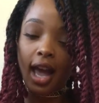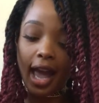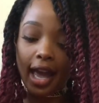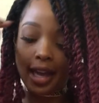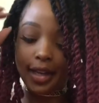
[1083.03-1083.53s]

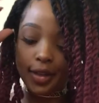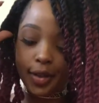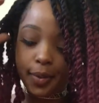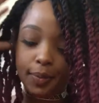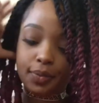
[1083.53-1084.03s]
And
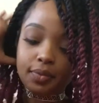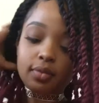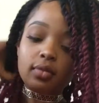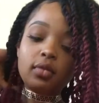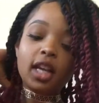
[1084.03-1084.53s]

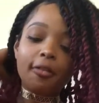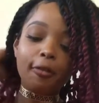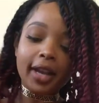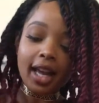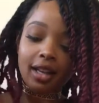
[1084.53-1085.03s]
if
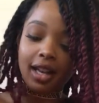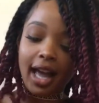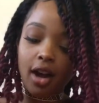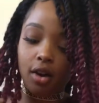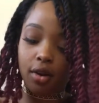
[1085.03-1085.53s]
we
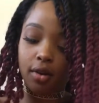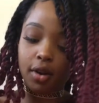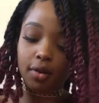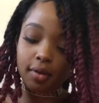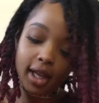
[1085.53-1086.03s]
allow
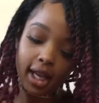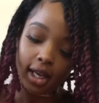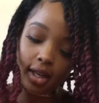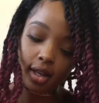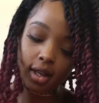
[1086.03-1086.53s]

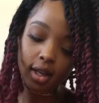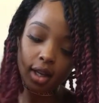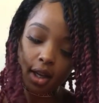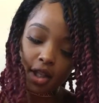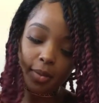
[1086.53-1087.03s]
greed
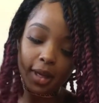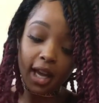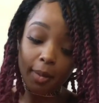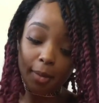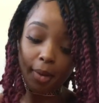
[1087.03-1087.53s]
to
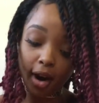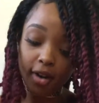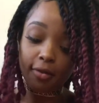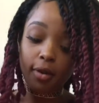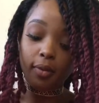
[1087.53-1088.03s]
become a part
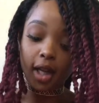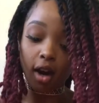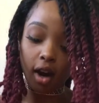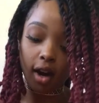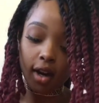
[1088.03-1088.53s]
of who we
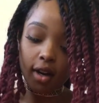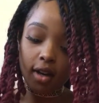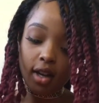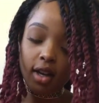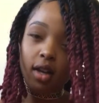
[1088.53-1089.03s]
are,
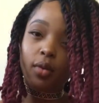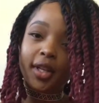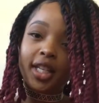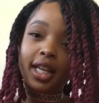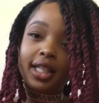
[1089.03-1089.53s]
we
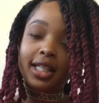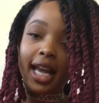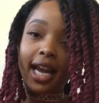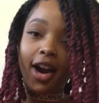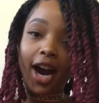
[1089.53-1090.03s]
tend to
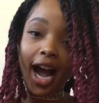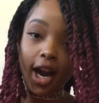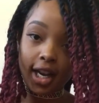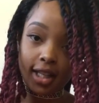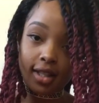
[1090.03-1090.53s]
take our
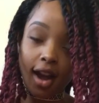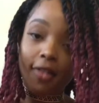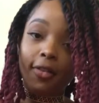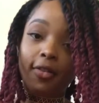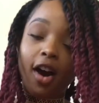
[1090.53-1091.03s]
eyes
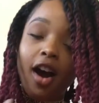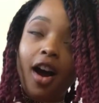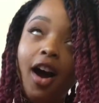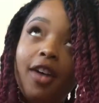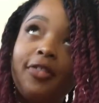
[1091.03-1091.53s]

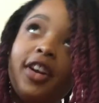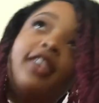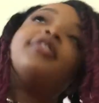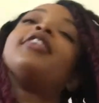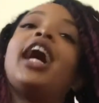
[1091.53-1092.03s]
off
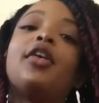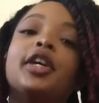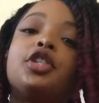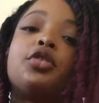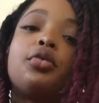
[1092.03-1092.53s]
of our
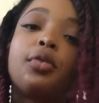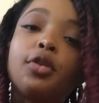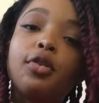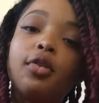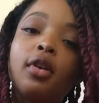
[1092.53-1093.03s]

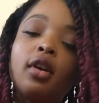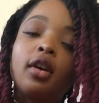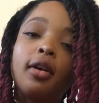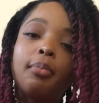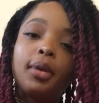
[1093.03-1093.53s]
true,
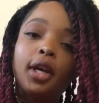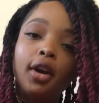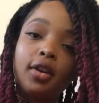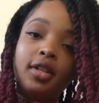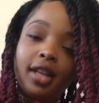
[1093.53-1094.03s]

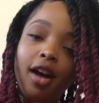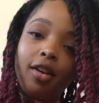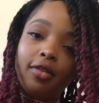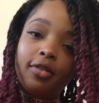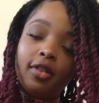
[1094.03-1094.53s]
pure
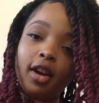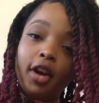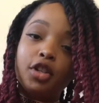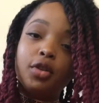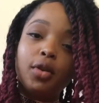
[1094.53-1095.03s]
self, our
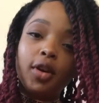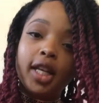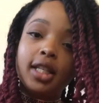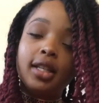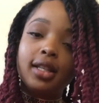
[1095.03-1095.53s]

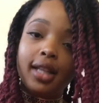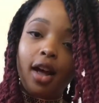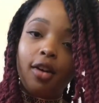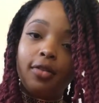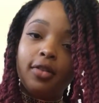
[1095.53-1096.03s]
truest
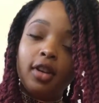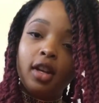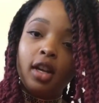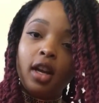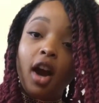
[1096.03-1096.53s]
self,
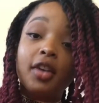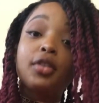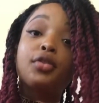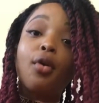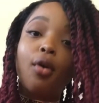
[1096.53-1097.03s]
our
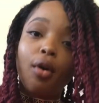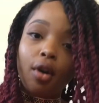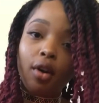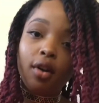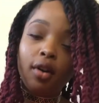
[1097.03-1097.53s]
soul.